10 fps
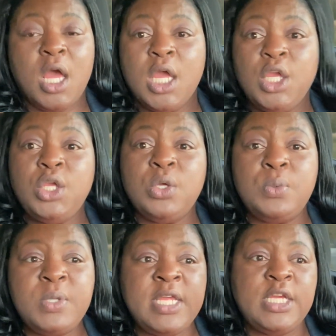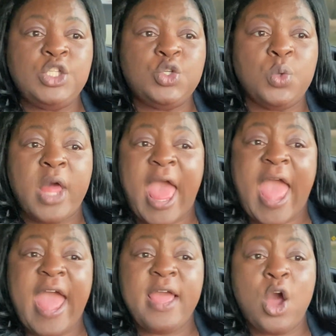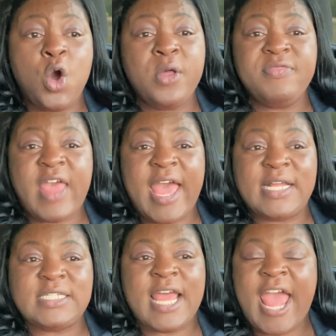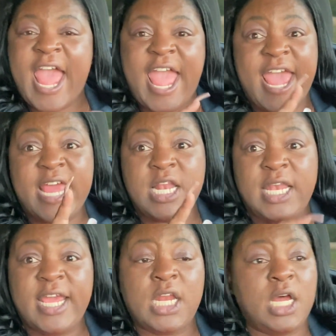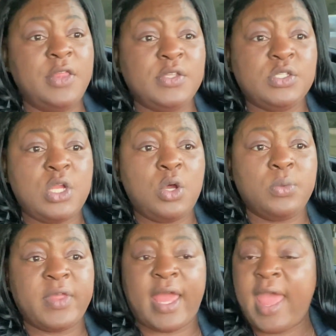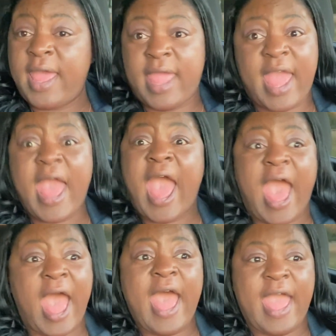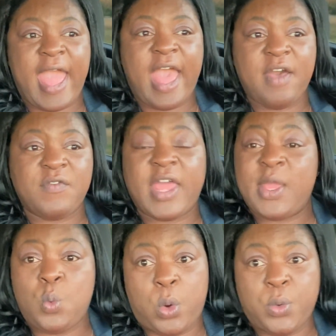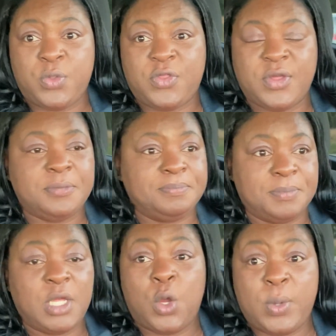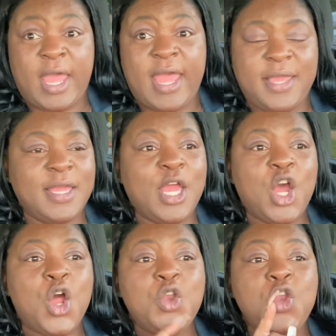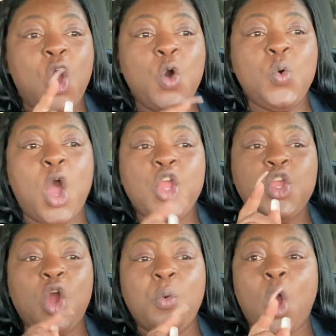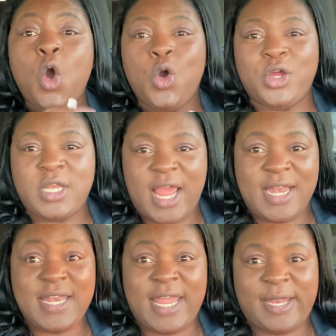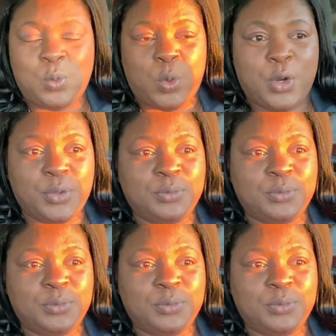you need to act on that and let others know that, hey, I have a worth, okay? Know your own net worth.